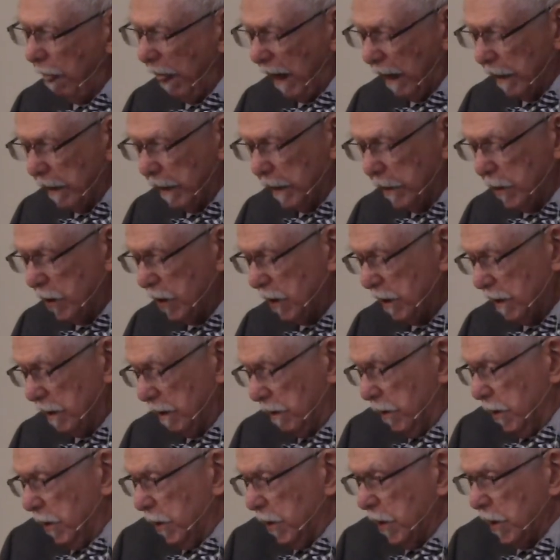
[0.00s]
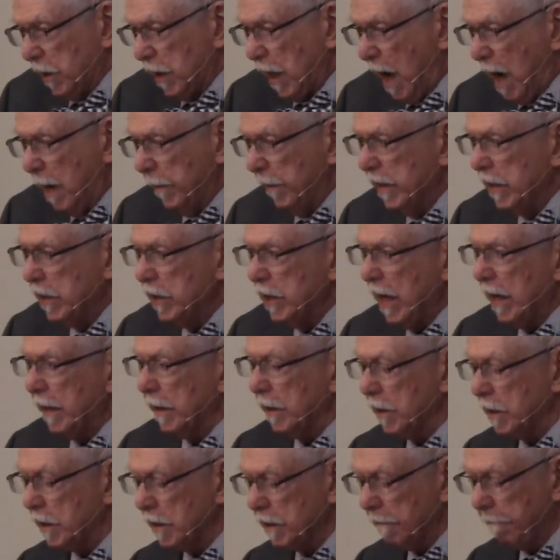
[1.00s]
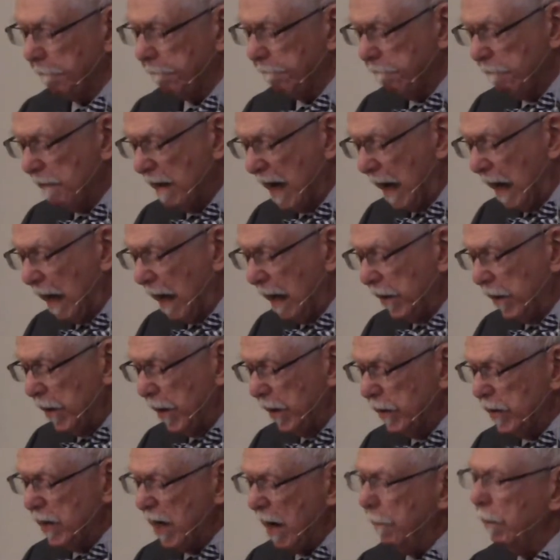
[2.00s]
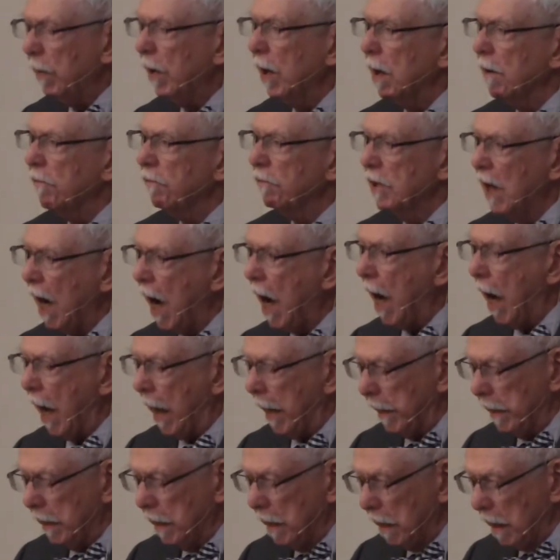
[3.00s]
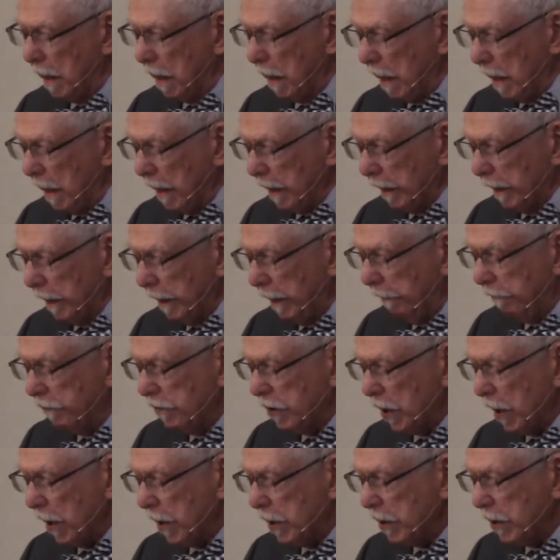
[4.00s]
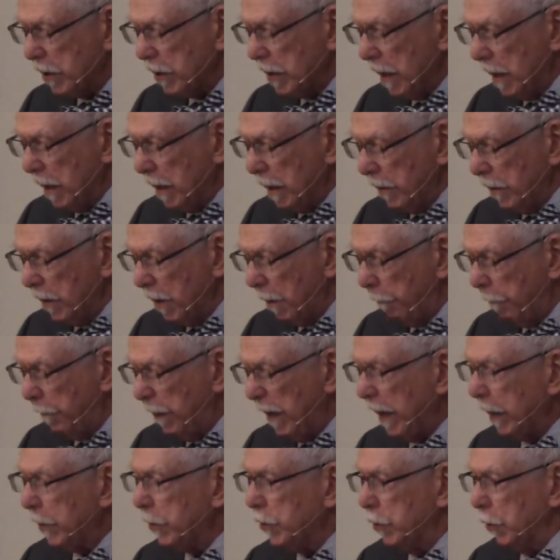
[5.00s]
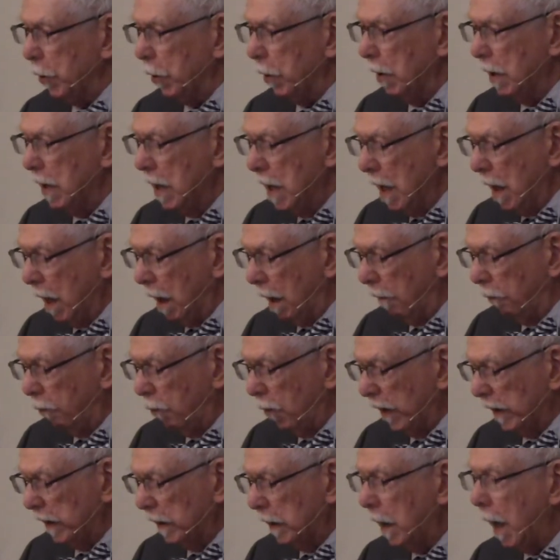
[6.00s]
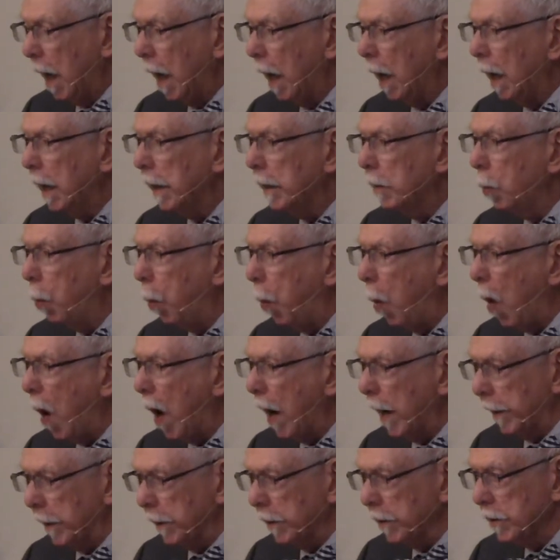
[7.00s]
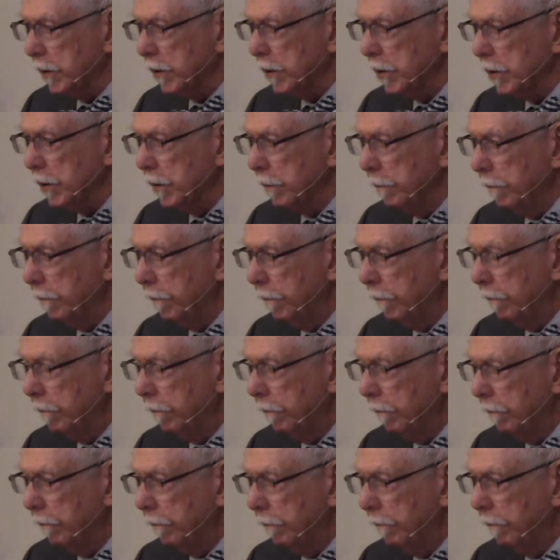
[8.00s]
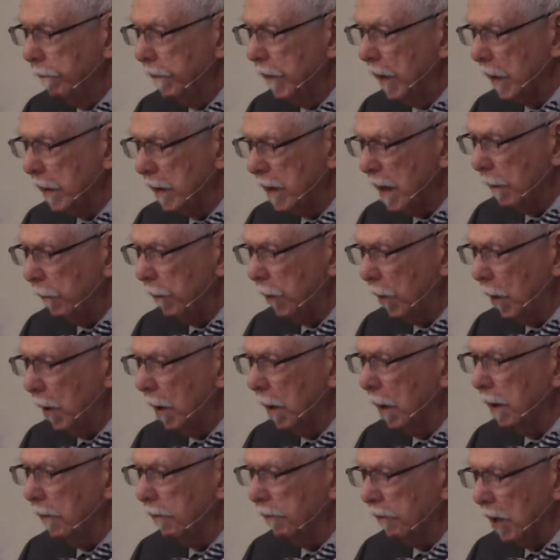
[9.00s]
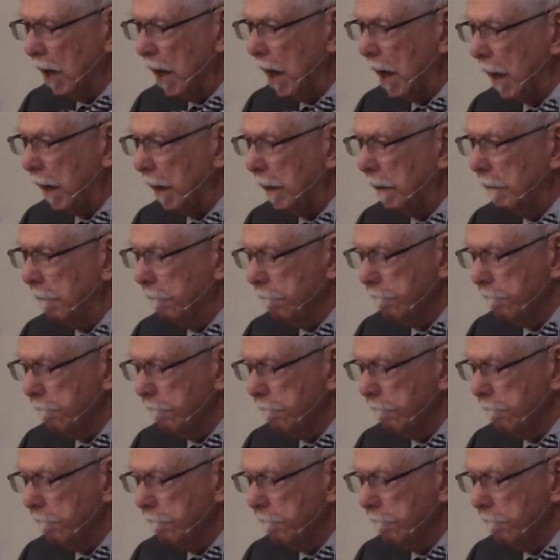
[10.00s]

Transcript: It's just common sense. The temple of God gives us the picture of what God wants. The temple of God.